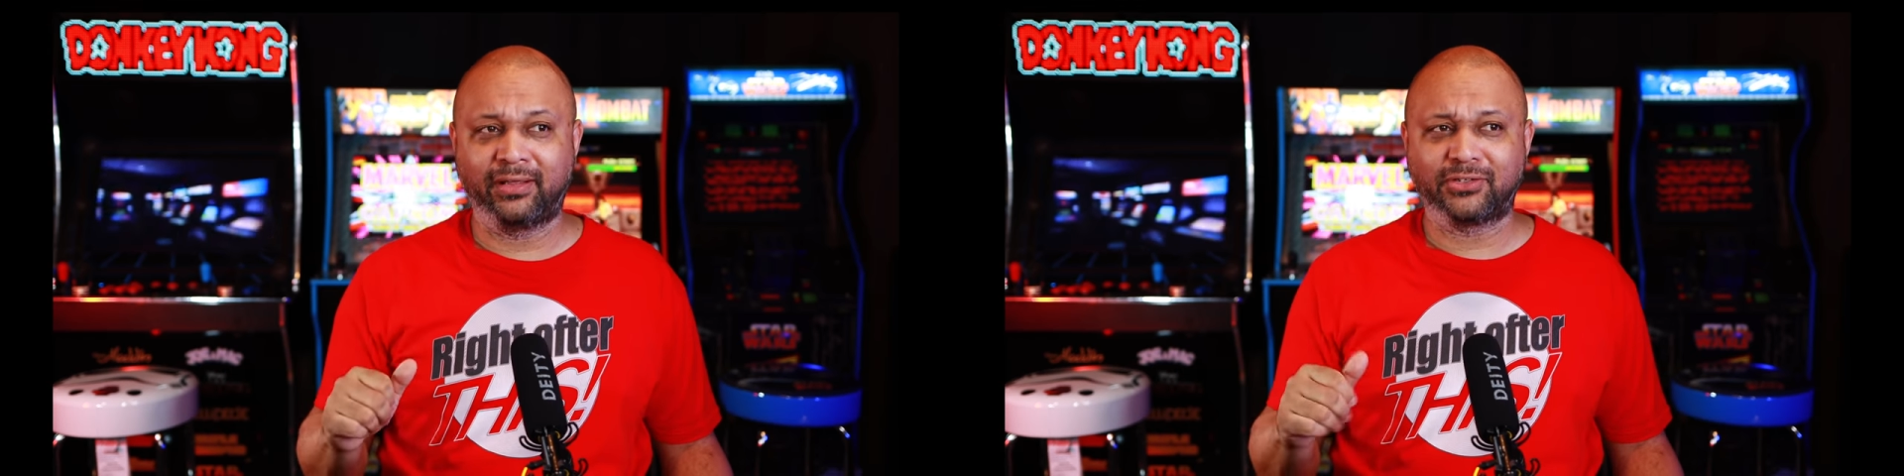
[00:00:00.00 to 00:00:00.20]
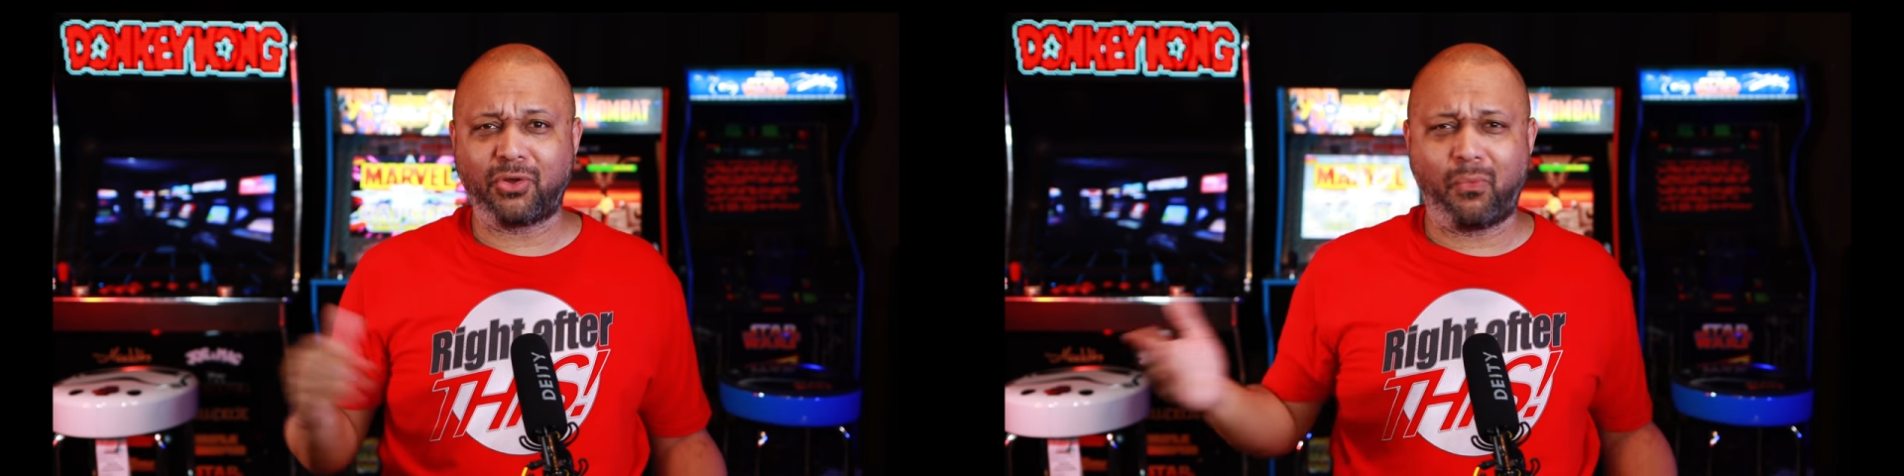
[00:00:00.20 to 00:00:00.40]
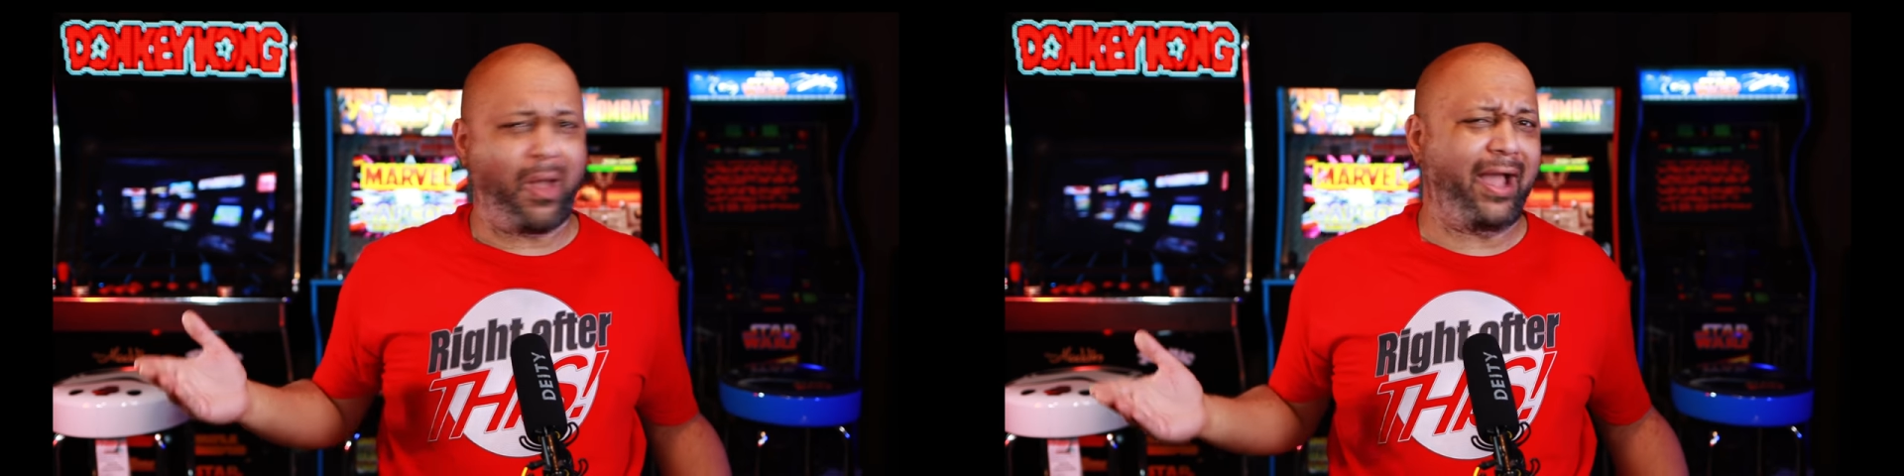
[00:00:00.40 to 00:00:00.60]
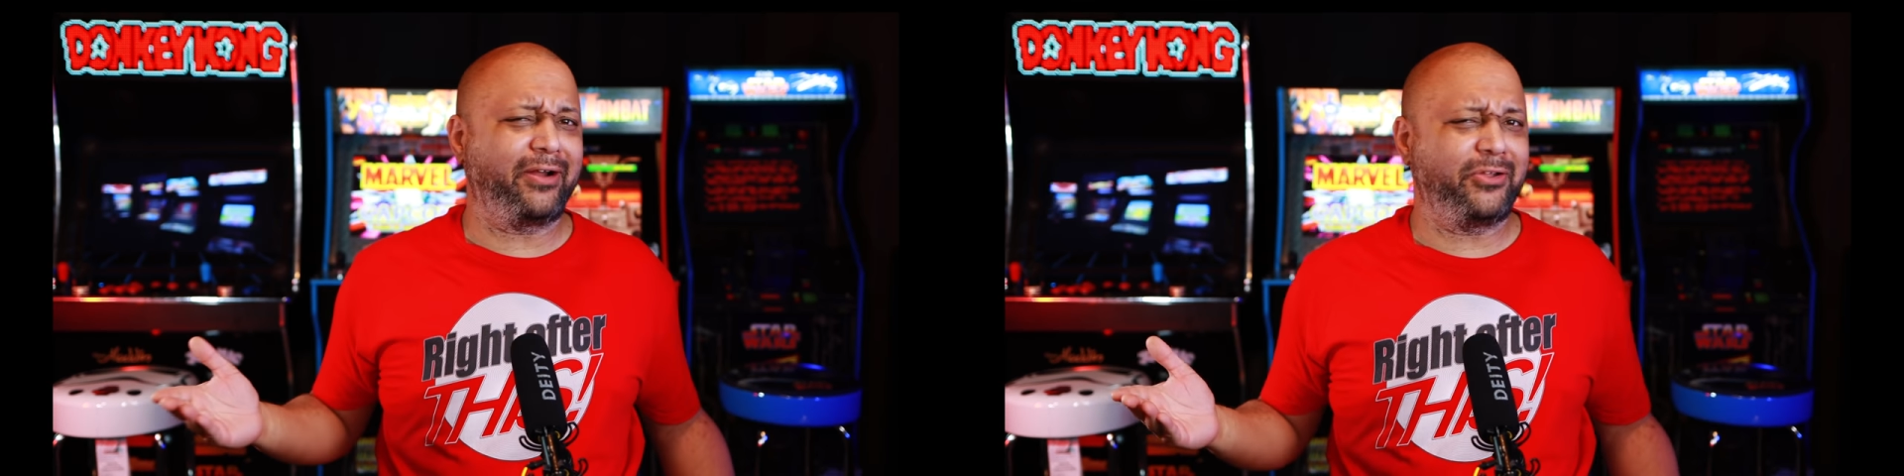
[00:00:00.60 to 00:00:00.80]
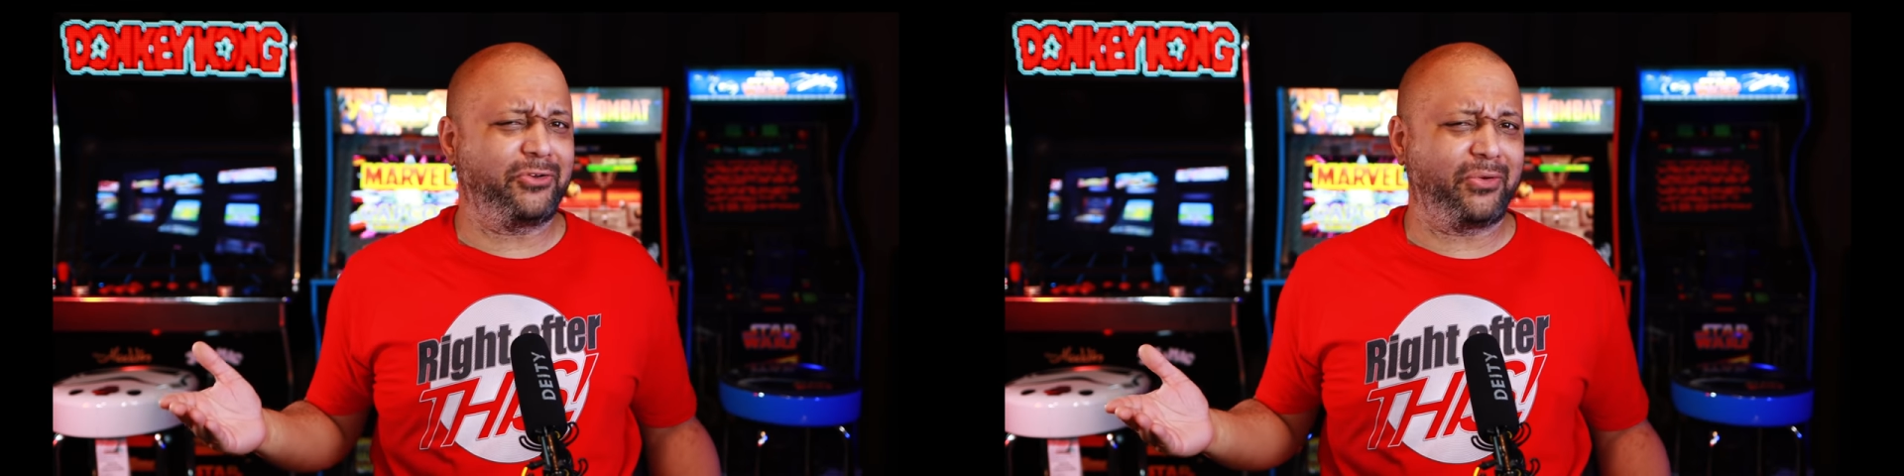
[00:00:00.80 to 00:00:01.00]
So why
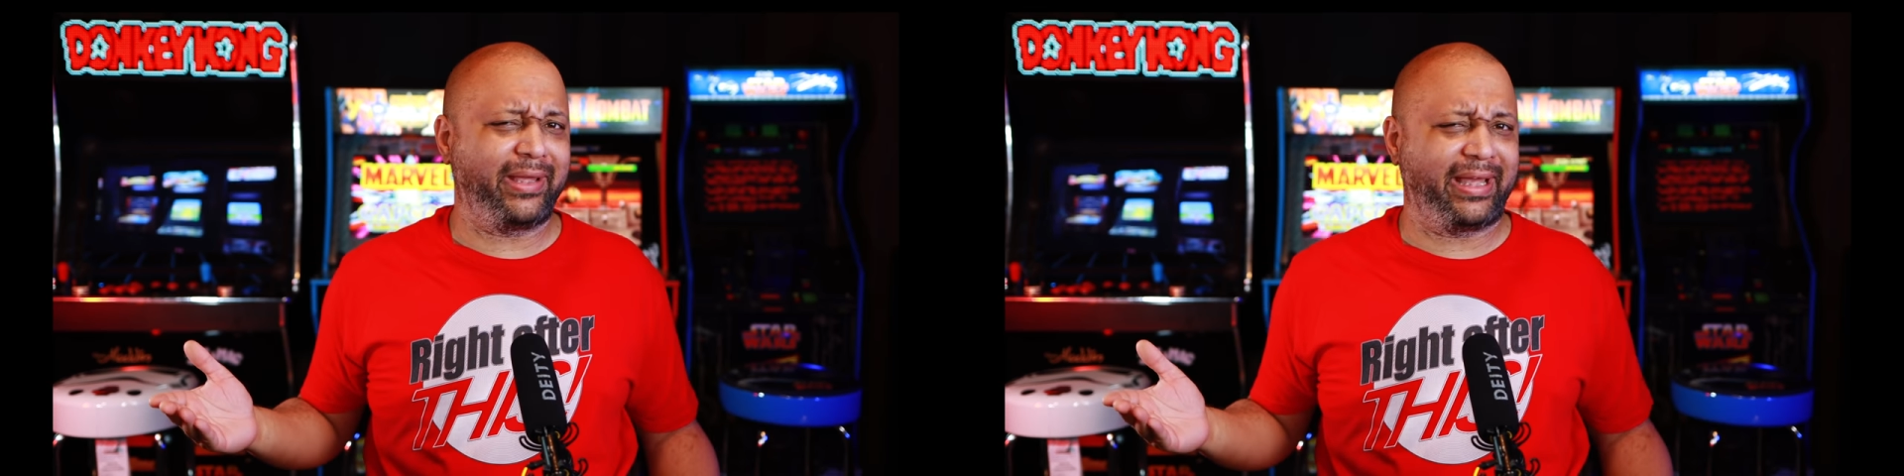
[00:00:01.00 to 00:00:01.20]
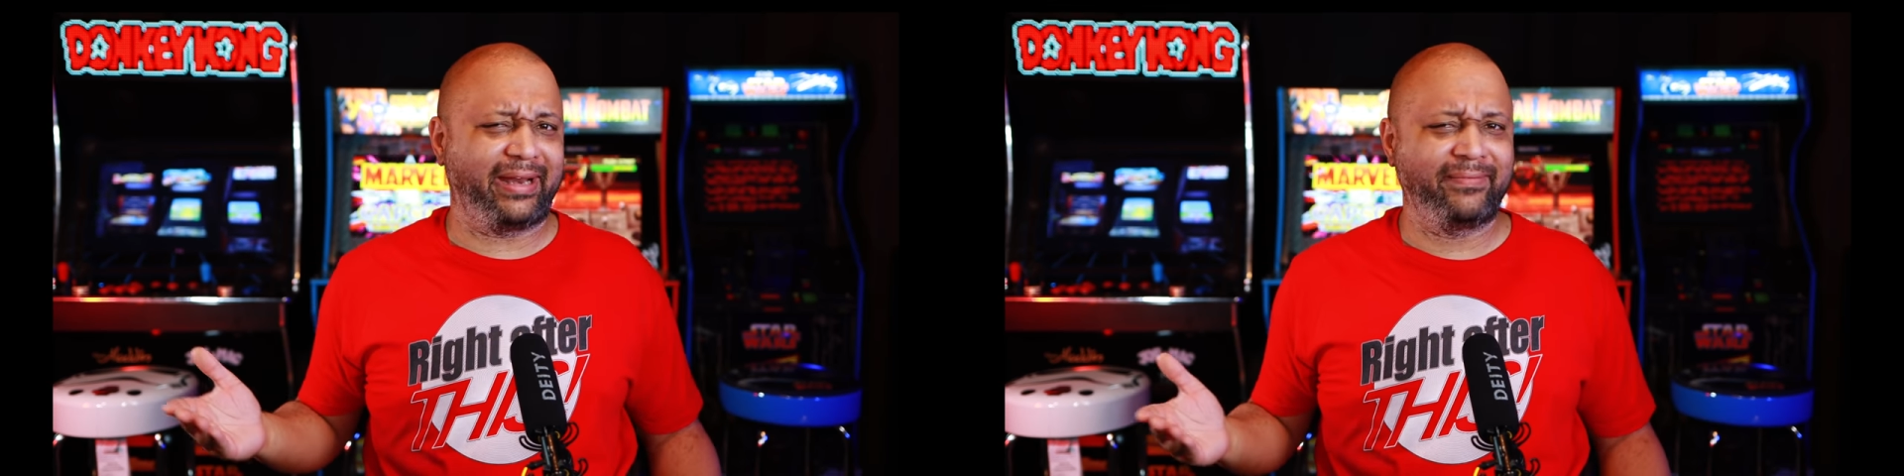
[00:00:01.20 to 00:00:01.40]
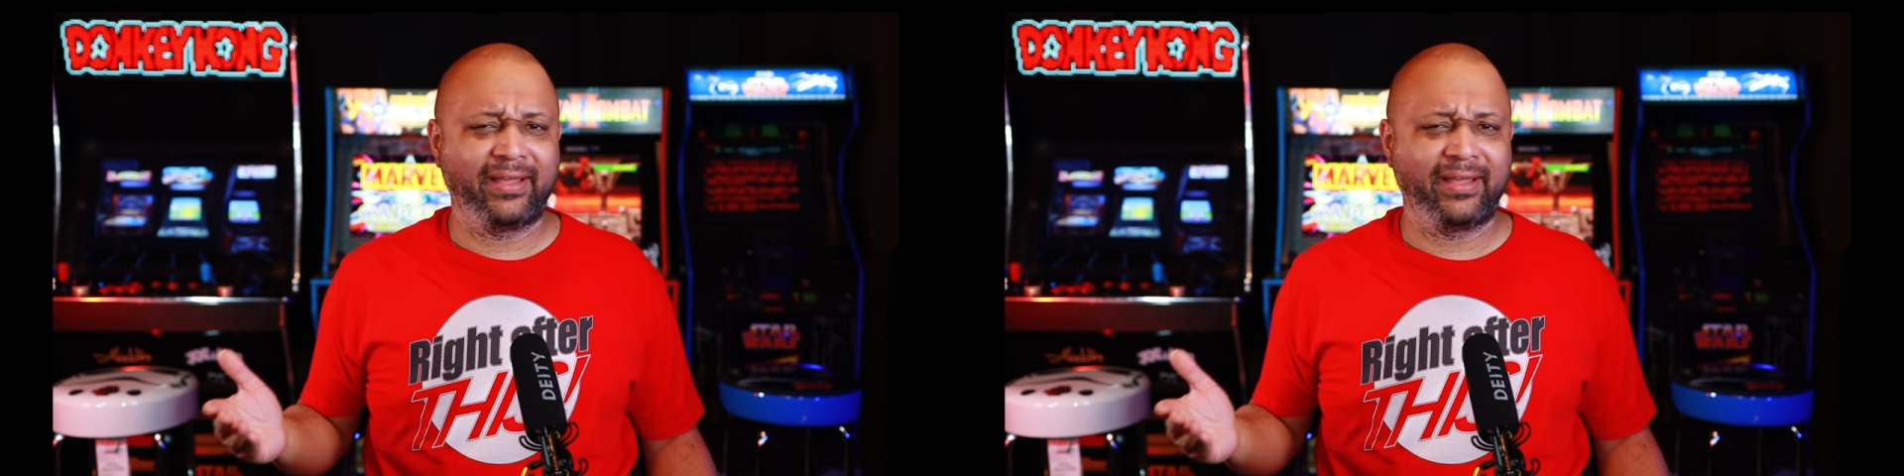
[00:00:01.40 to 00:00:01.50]
are you doing it?